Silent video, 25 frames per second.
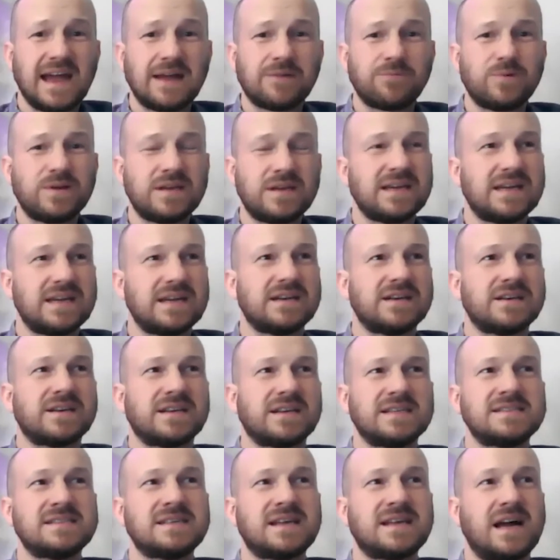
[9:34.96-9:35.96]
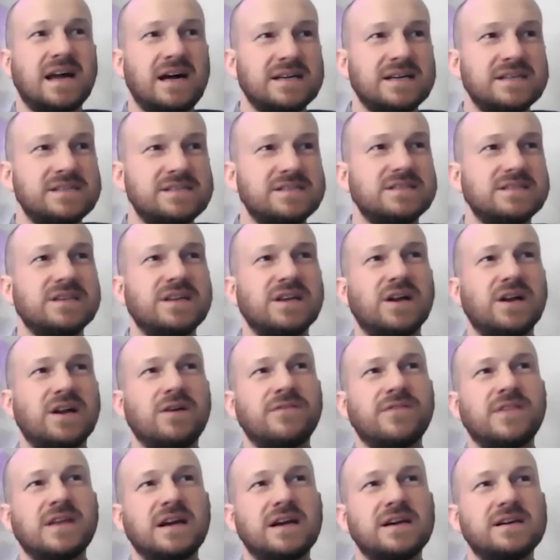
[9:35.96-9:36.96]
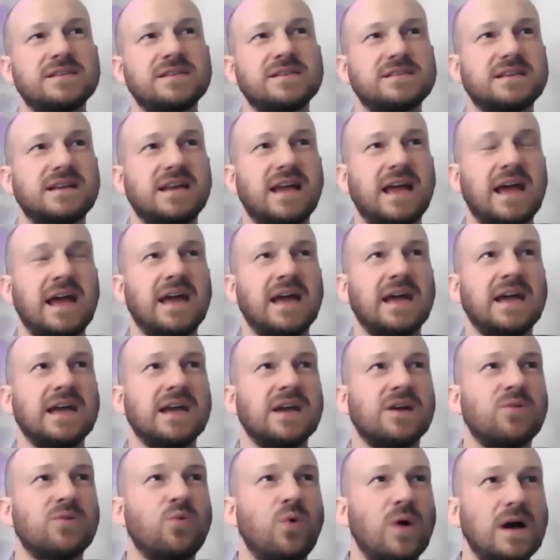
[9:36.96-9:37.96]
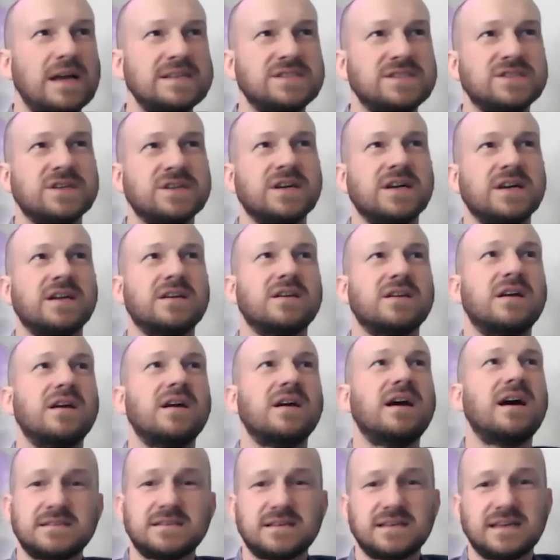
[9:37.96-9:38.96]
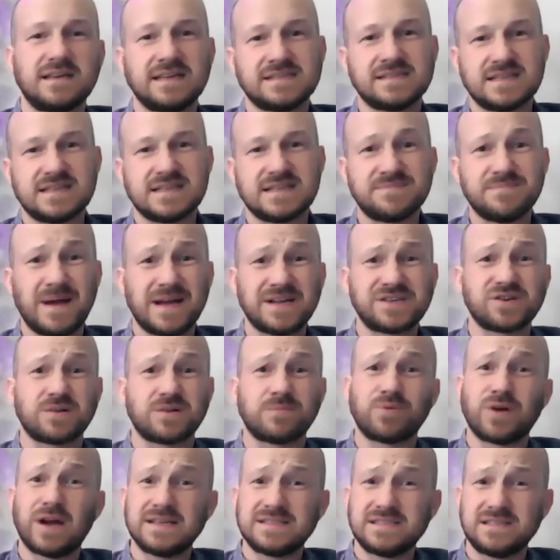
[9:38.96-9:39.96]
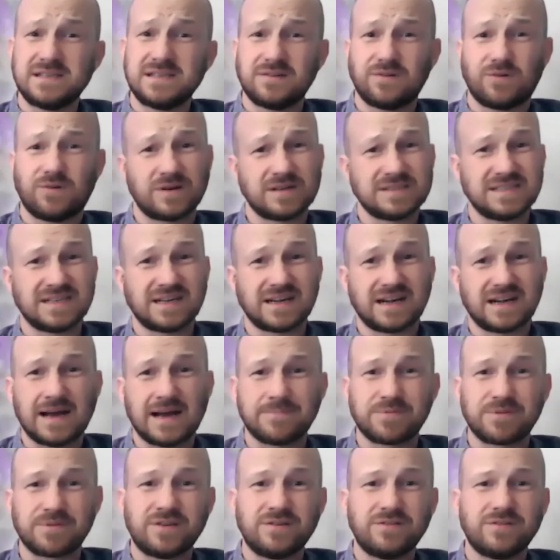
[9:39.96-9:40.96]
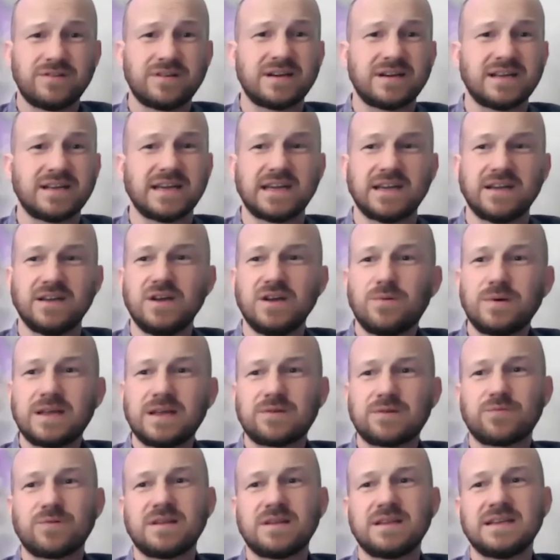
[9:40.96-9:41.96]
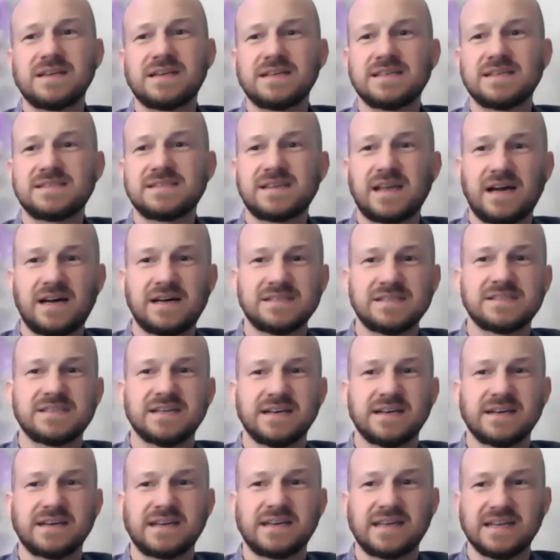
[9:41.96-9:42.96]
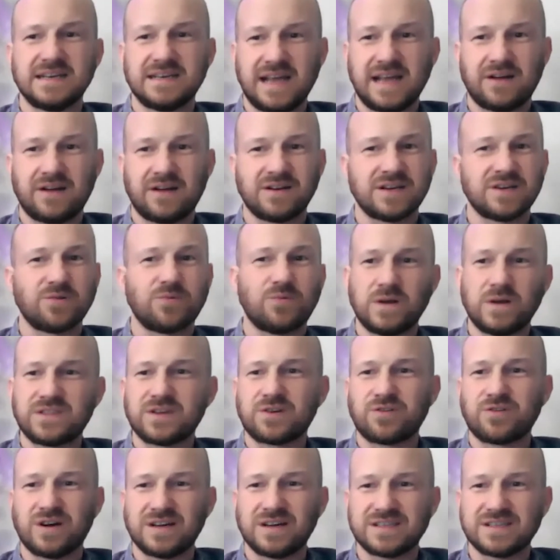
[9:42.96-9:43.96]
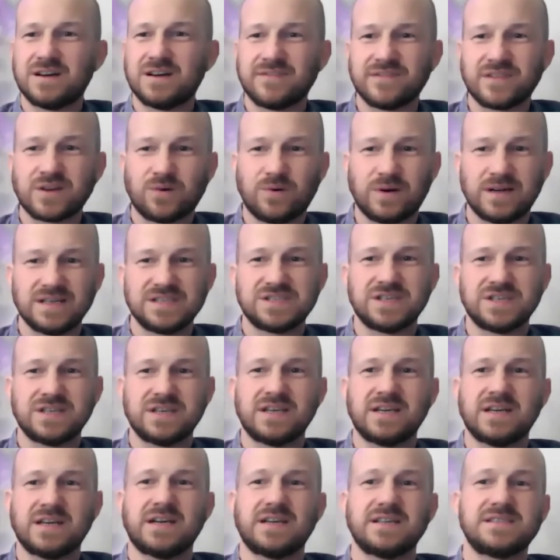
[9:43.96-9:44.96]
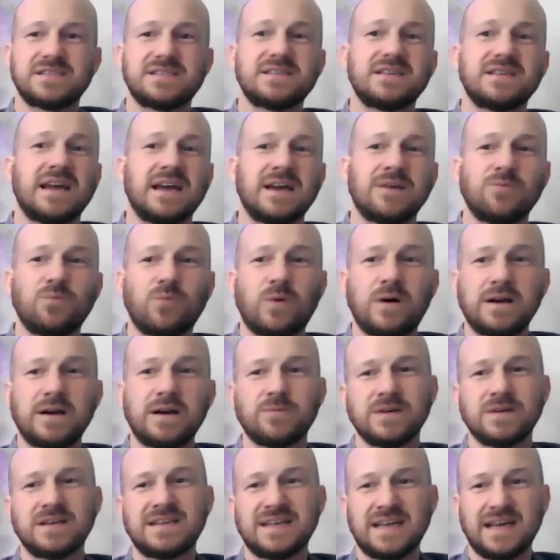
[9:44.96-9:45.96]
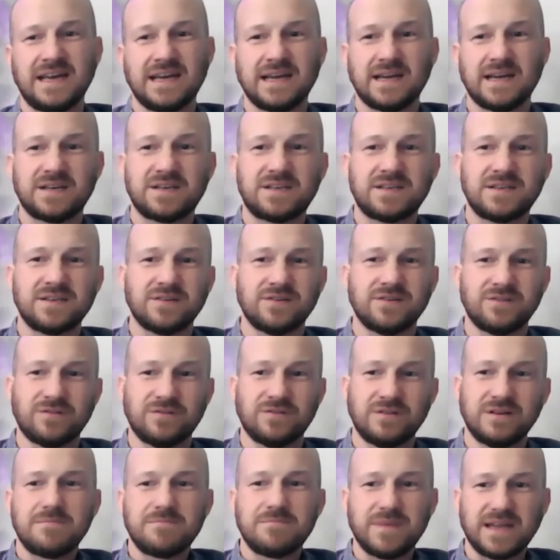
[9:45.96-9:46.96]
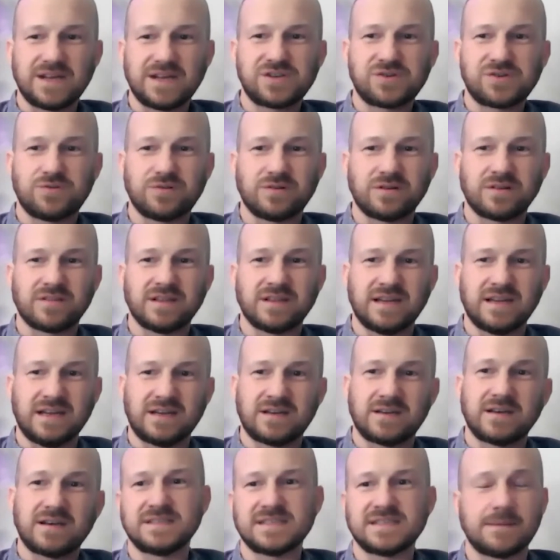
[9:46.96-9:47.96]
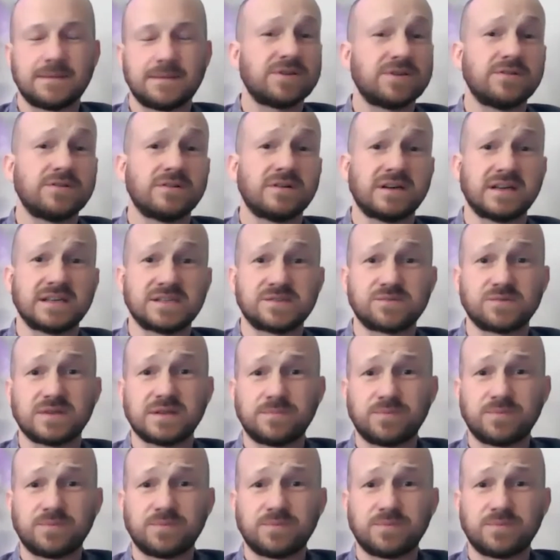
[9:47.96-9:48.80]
And we can discuss, if there's a question, is this measure present or is it an opportunity? We can really discuss and get down into what the crux of the question is and what it would take to make sure that this opportunity is really